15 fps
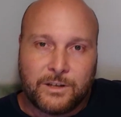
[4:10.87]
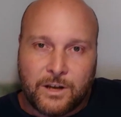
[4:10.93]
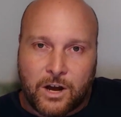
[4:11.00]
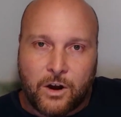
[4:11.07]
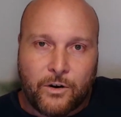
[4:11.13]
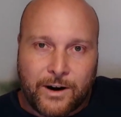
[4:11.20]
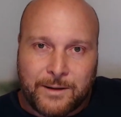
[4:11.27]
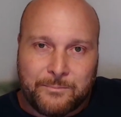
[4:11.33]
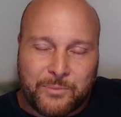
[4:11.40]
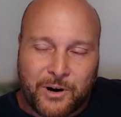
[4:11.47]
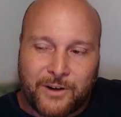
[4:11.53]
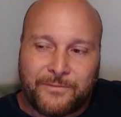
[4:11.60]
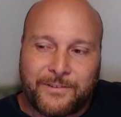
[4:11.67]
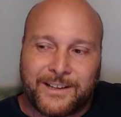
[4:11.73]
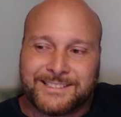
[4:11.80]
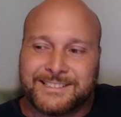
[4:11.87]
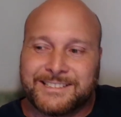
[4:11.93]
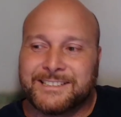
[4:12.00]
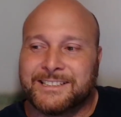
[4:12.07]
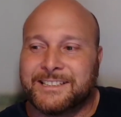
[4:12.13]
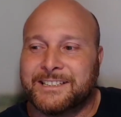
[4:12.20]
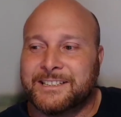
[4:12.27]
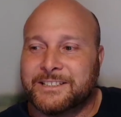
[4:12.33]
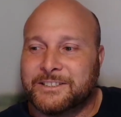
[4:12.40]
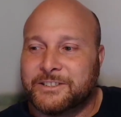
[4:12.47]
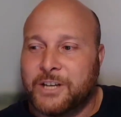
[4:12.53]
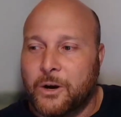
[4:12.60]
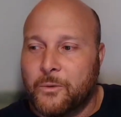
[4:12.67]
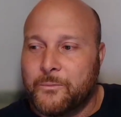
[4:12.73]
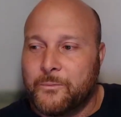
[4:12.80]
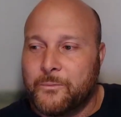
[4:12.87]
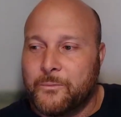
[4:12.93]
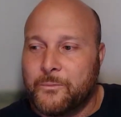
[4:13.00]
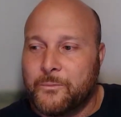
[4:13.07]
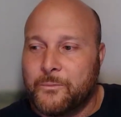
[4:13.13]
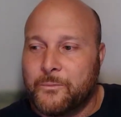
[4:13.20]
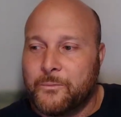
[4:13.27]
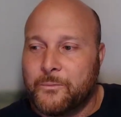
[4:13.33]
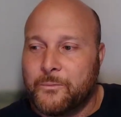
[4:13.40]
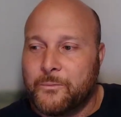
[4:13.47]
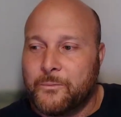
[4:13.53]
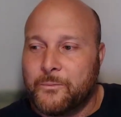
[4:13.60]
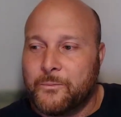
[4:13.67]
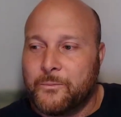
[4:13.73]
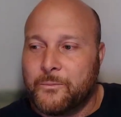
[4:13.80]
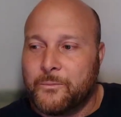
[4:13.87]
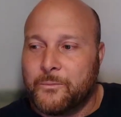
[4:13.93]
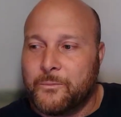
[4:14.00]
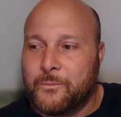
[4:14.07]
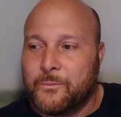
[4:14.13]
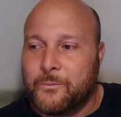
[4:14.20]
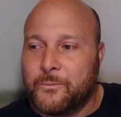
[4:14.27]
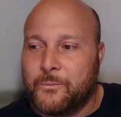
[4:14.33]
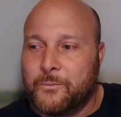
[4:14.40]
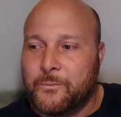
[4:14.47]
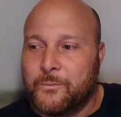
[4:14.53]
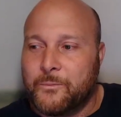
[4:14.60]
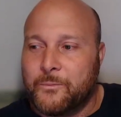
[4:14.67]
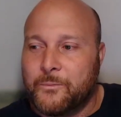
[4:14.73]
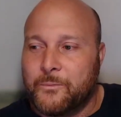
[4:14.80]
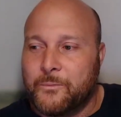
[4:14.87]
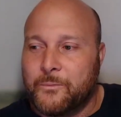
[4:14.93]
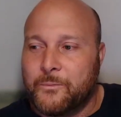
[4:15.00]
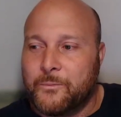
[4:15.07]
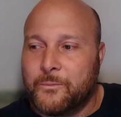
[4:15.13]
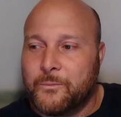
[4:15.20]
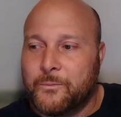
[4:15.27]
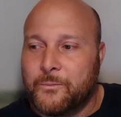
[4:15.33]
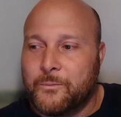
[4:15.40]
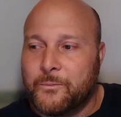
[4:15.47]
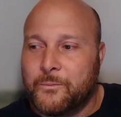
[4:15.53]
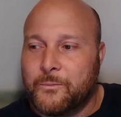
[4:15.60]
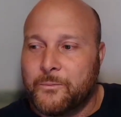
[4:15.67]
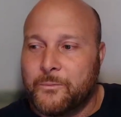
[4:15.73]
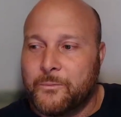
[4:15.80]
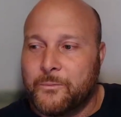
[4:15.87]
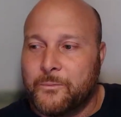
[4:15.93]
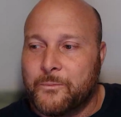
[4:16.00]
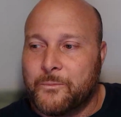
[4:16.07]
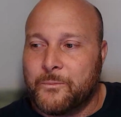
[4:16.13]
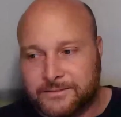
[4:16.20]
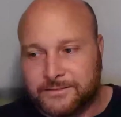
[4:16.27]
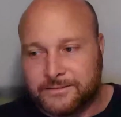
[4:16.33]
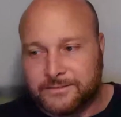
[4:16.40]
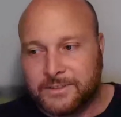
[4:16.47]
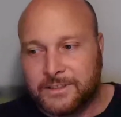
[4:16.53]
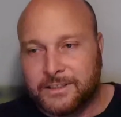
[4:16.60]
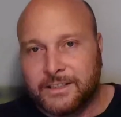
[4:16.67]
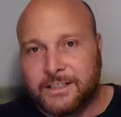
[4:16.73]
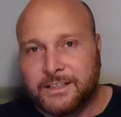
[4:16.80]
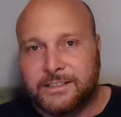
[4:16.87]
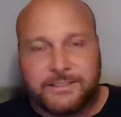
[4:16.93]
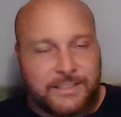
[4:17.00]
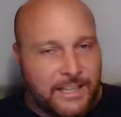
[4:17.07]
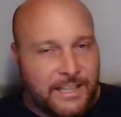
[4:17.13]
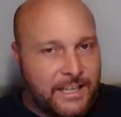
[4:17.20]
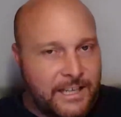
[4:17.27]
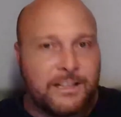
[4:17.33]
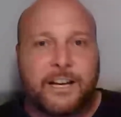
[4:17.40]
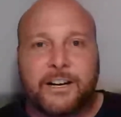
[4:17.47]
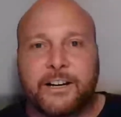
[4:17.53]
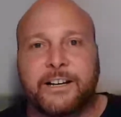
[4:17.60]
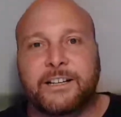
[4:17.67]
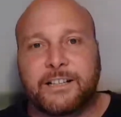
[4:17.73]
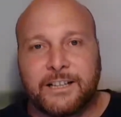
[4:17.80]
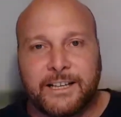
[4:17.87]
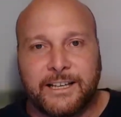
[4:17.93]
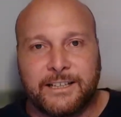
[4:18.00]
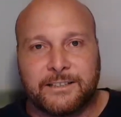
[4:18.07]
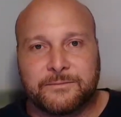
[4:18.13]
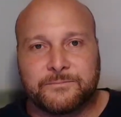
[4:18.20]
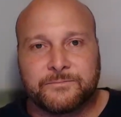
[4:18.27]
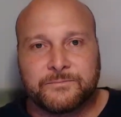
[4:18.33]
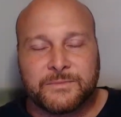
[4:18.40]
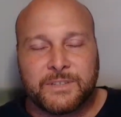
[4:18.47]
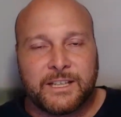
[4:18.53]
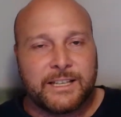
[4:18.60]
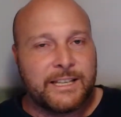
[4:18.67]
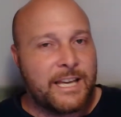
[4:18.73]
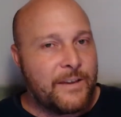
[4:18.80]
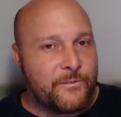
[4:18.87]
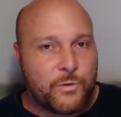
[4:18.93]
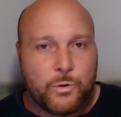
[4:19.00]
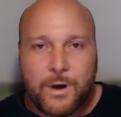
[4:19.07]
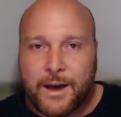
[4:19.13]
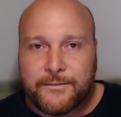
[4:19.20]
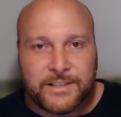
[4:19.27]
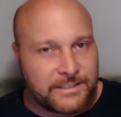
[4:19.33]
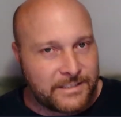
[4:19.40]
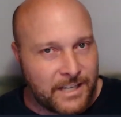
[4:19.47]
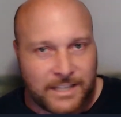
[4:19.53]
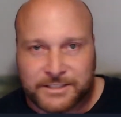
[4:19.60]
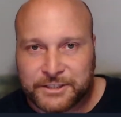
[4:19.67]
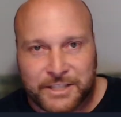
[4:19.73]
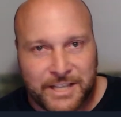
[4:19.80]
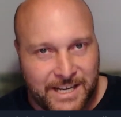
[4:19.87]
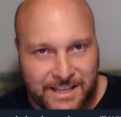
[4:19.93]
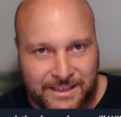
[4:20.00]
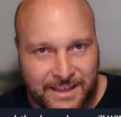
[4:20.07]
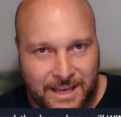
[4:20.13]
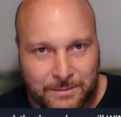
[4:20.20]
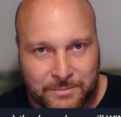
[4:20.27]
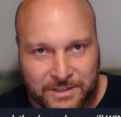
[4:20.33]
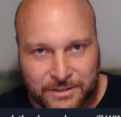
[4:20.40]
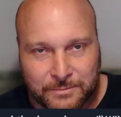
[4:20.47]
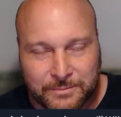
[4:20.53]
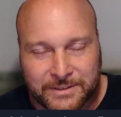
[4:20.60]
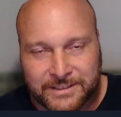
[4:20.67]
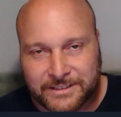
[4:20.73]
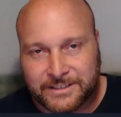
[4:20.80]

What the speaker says: All right, perfect. So first thing I want you to do is declutter and clean. Declutter and clean. If you haven't touched anything, Mr. and Mrs.